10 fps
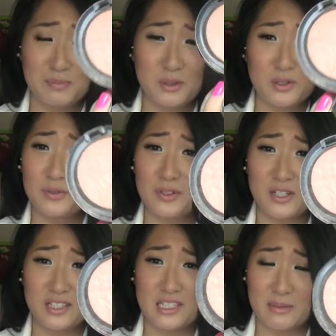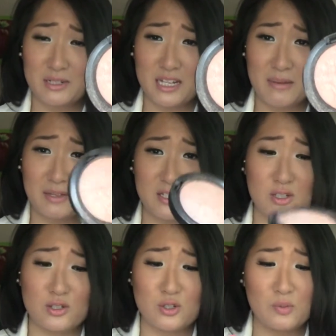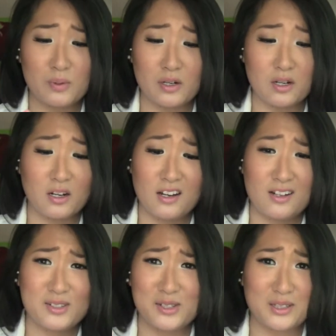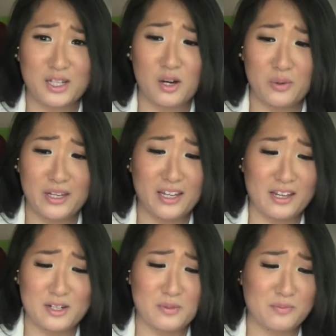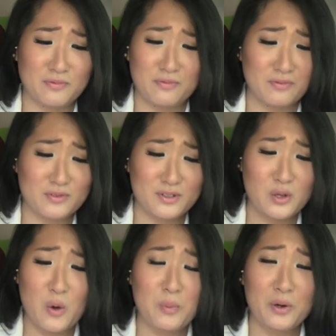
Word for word: beautiful during the summertime because it's super just glowy and just so